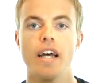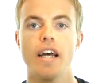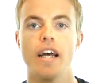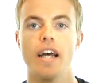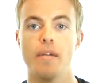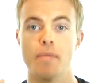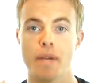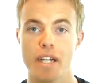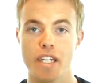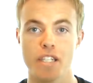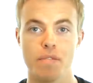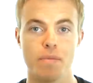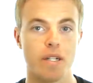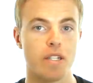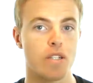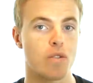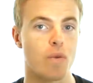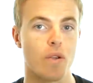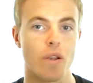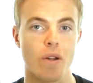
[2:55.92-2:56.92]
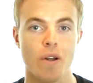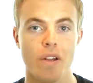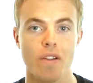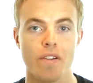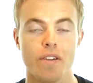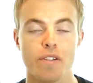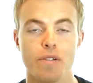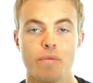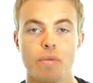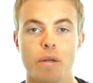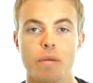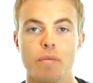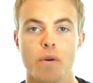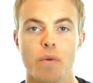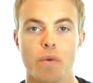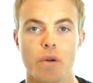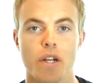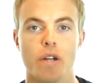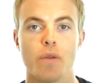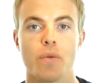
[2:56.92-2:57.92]
In my experience with all of those people,
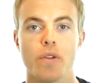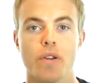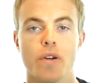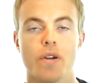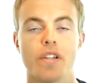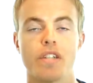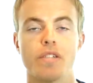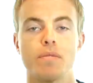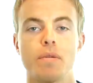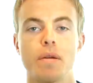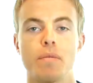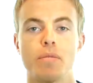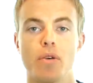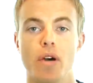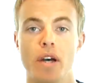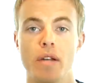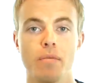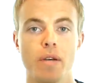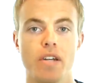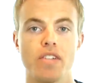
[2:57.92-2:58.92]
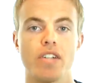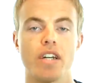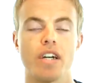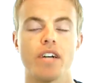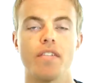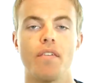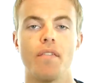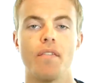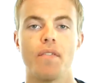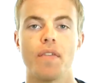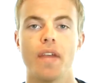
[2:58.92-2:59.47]
working with all these people and myself,